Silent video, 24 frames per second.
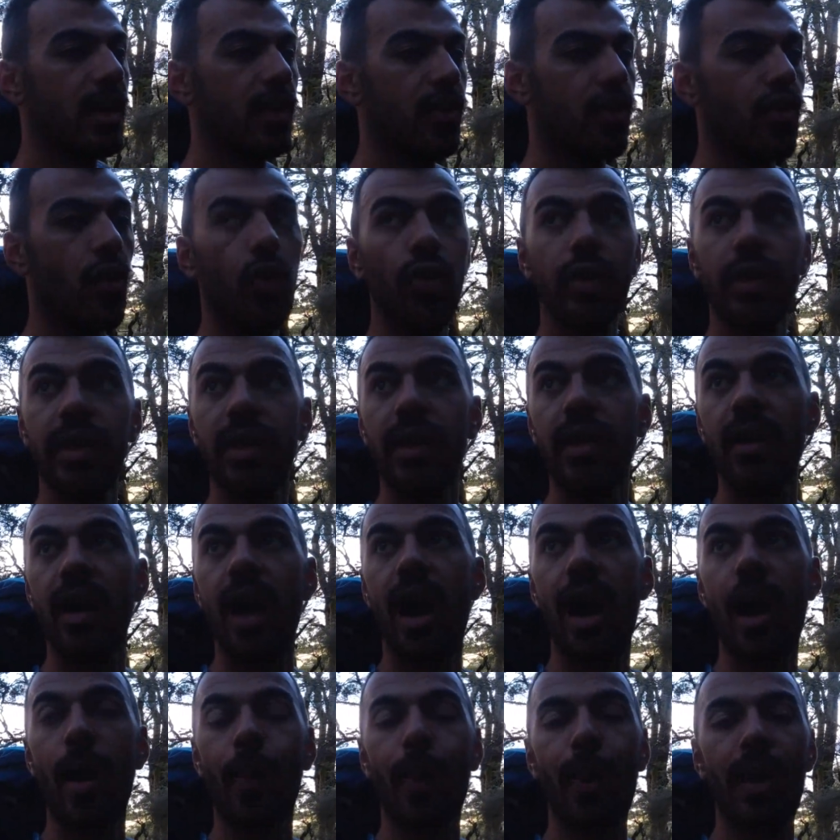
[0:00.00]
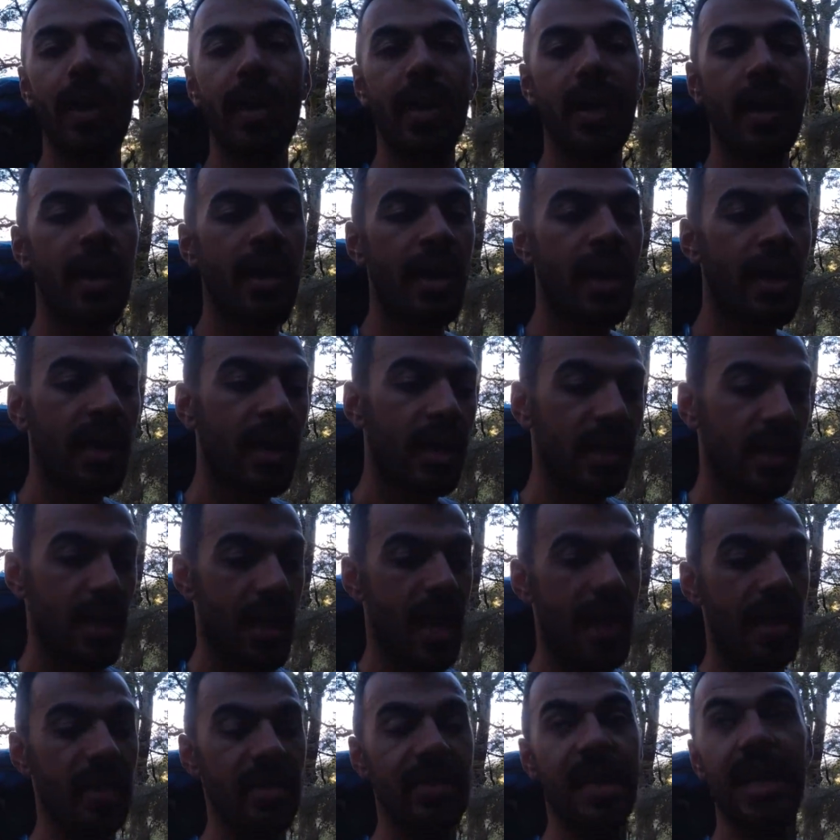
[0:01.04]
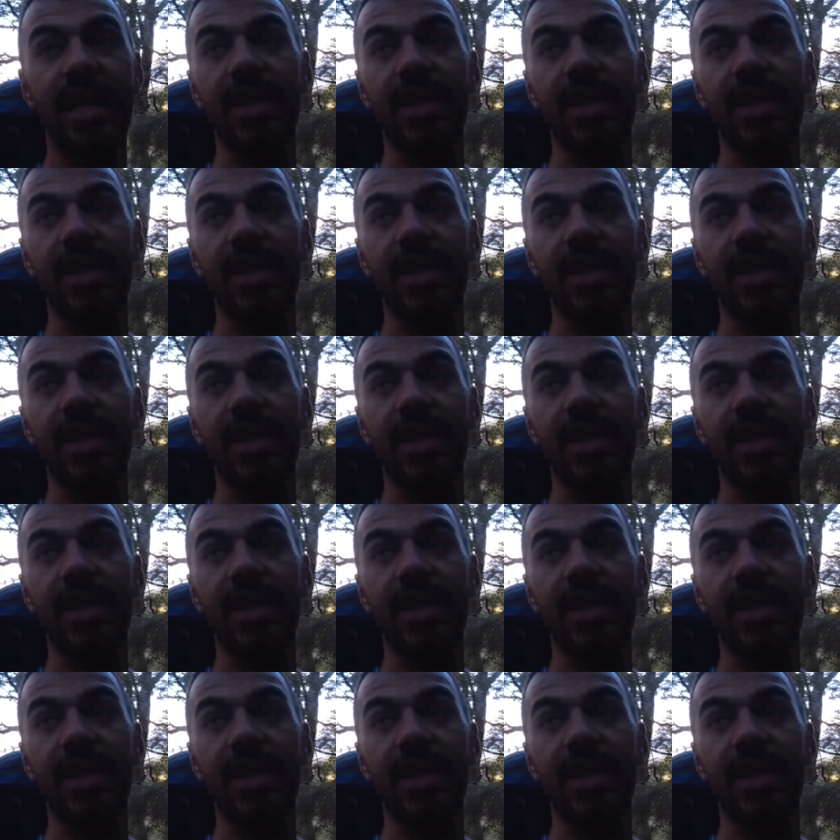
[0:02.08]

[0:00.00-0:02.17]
crawling up, and it's